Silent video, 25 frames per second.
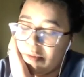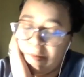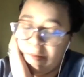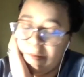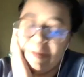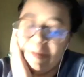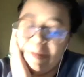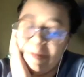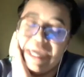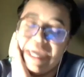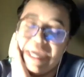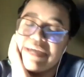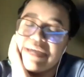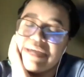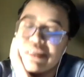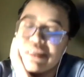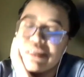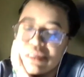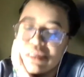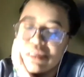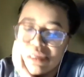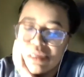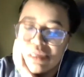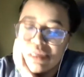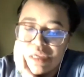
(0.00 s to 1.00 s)

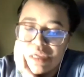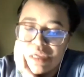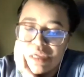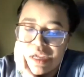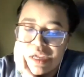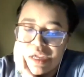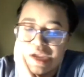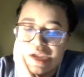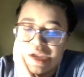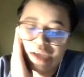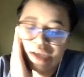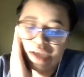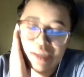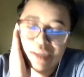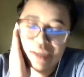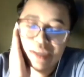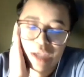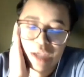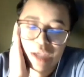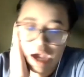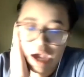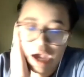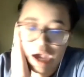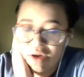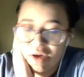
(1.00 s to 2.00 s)
best
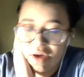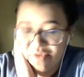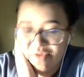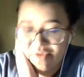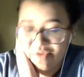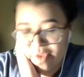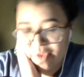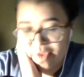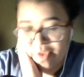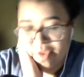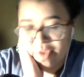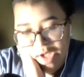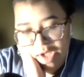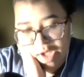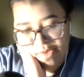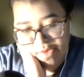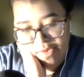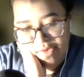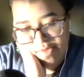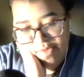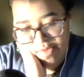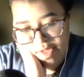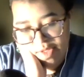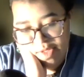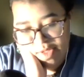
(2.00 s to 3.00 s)
acting out of
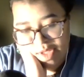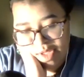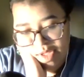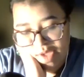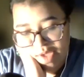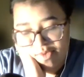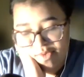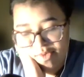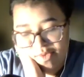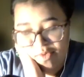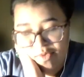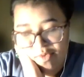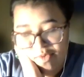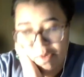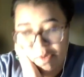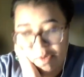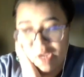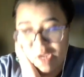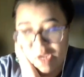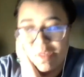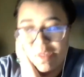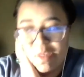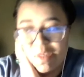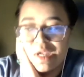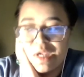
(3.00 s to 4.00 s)

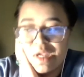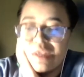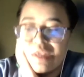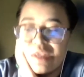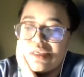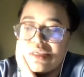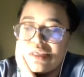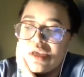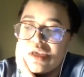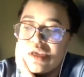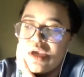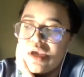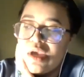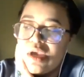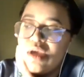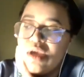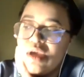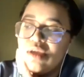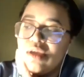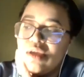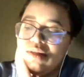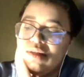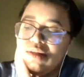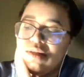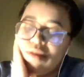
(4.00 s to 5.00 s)
everybody, because
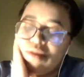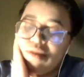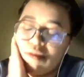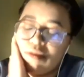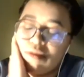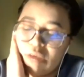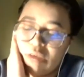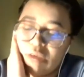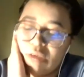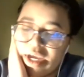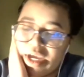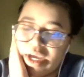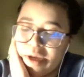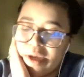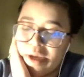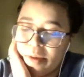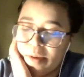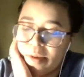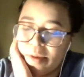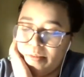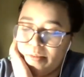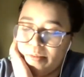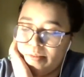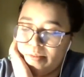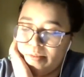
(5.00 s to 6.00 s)
like
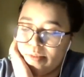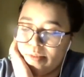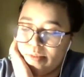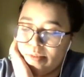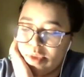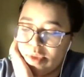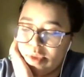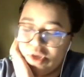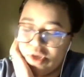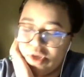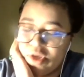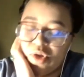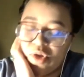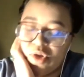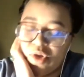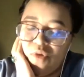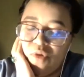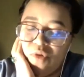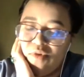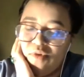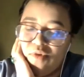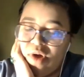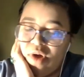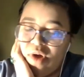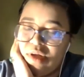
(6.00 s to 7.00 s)
just
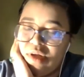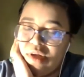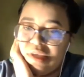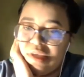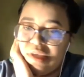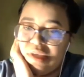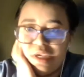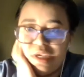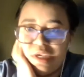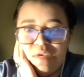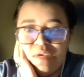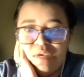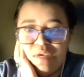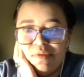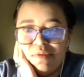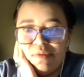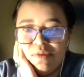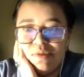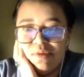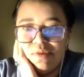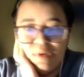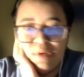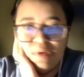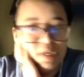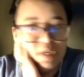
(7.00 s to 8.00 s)
overall, because he was
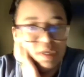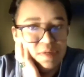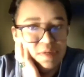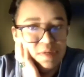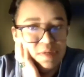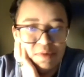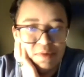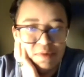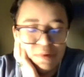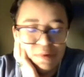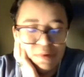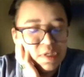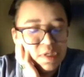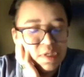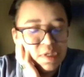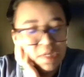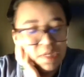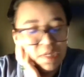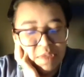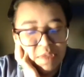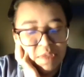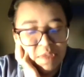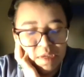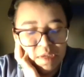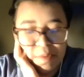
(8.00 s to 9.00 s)
doing the damn
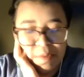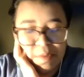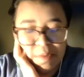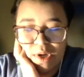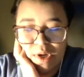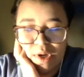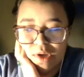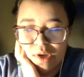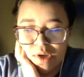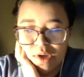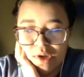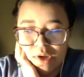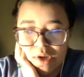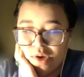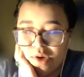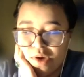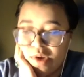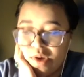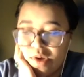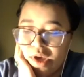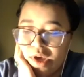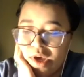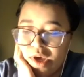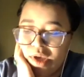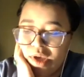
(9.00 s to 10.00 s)
thing, but also
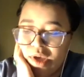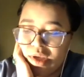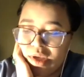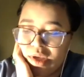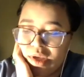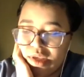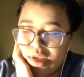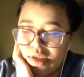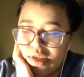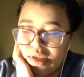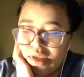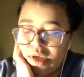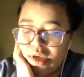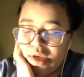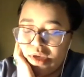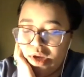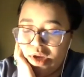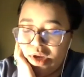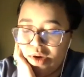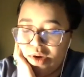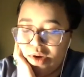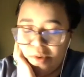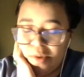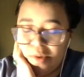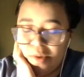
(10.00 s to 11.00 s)
because
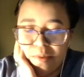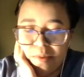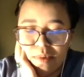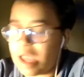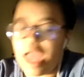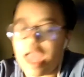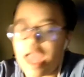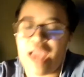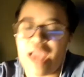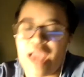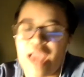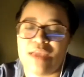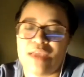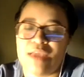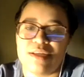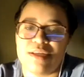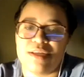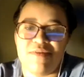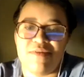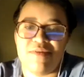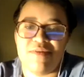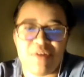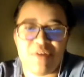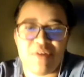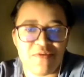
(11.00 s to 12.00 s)
I
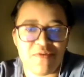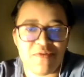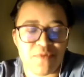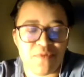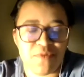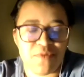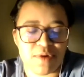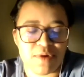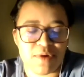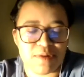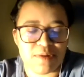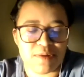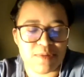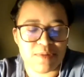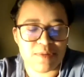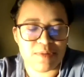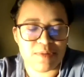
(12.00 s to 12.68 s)
actually felt for him,